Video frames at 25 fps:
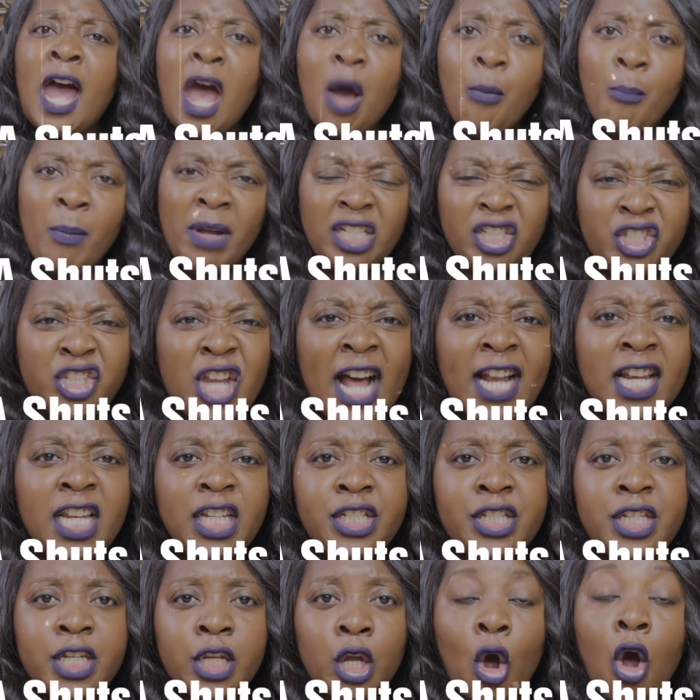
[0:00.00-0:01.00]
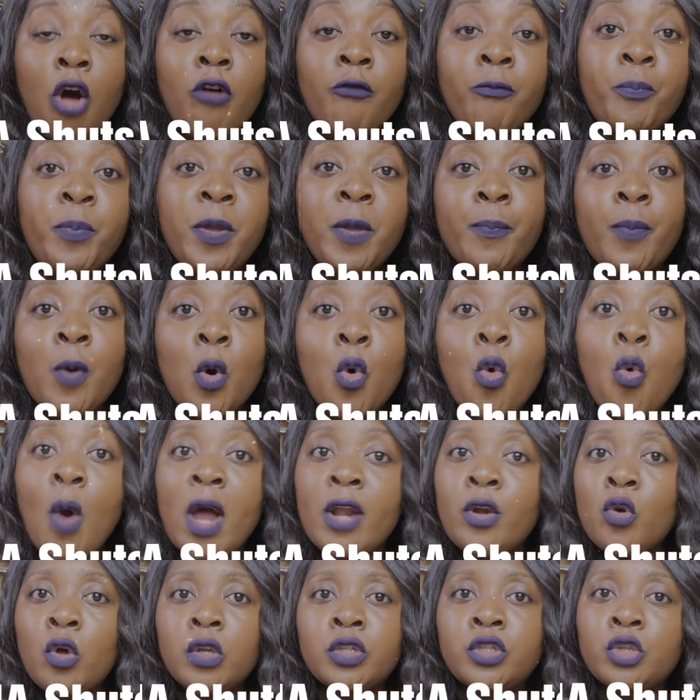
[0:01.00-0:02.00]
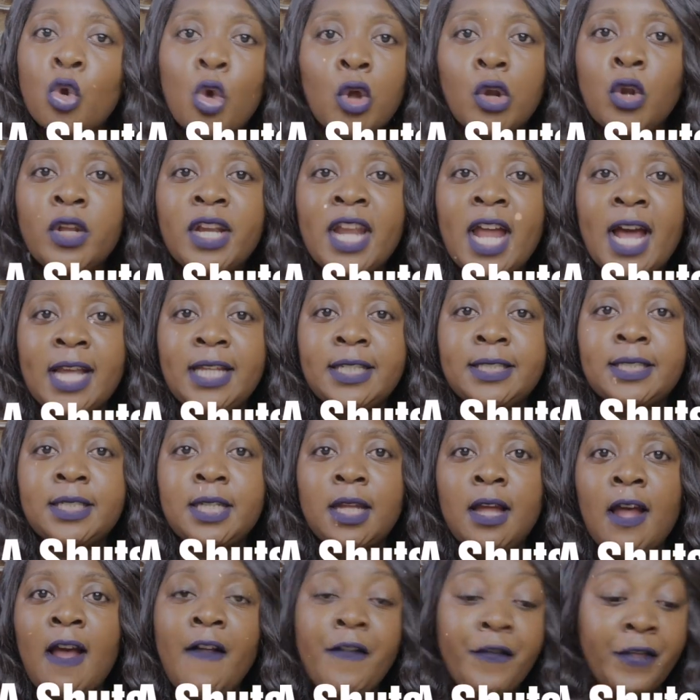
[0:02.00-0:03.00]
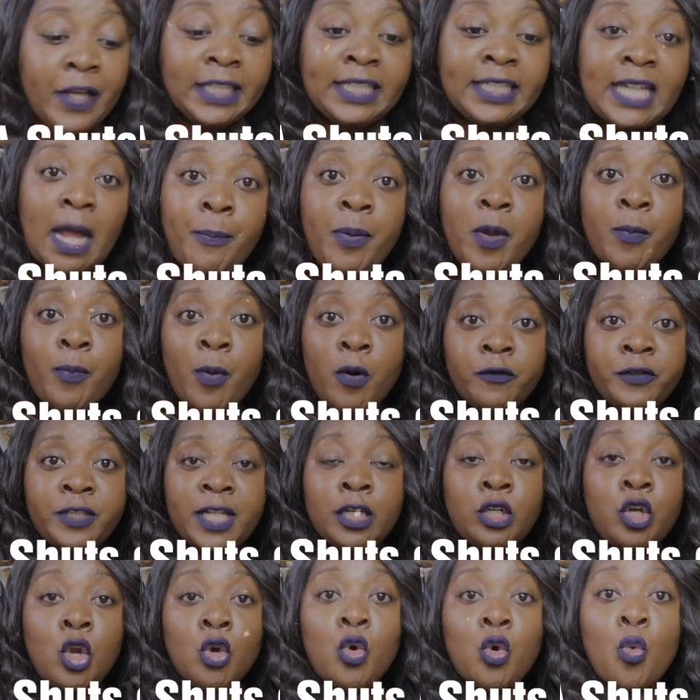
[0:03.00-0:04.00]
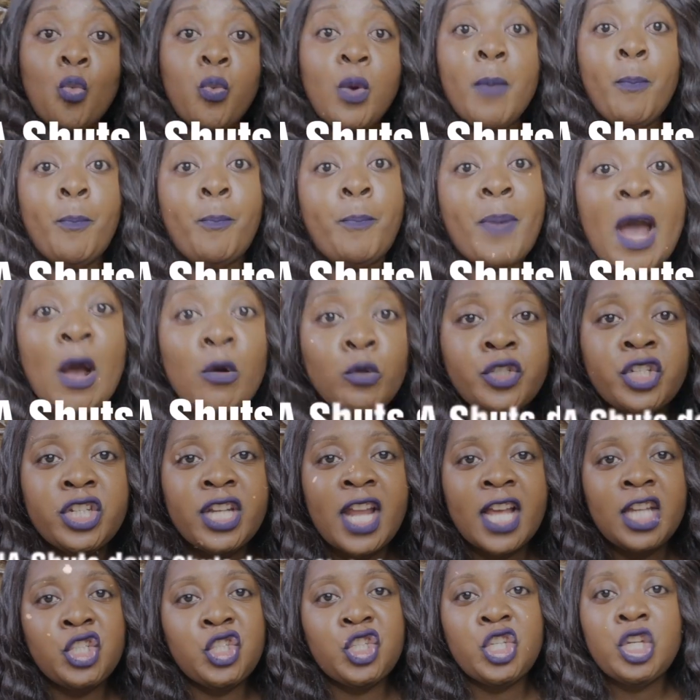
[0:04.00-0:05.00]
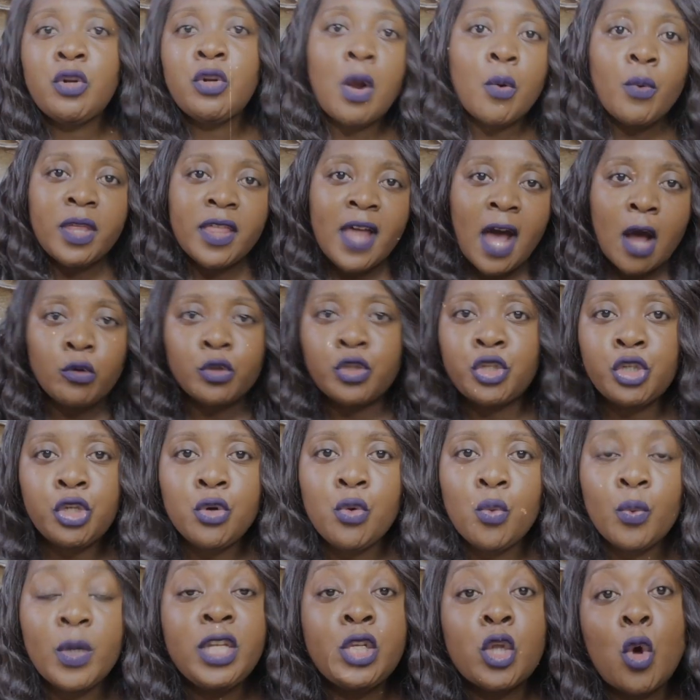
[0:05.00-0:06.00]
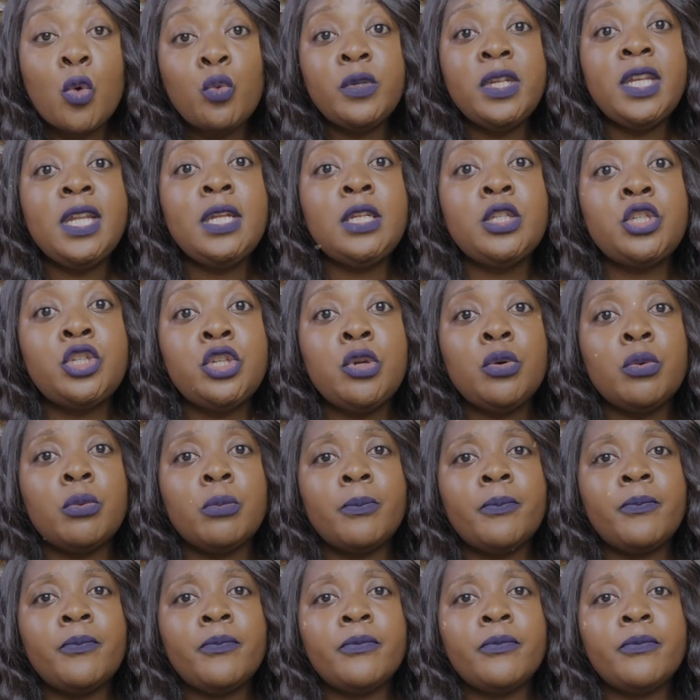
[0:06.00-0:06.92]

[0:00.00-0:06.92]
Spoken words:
a mentality of people who are not colonized. These are people who said, look, we built Nigeria without you. We don't need you.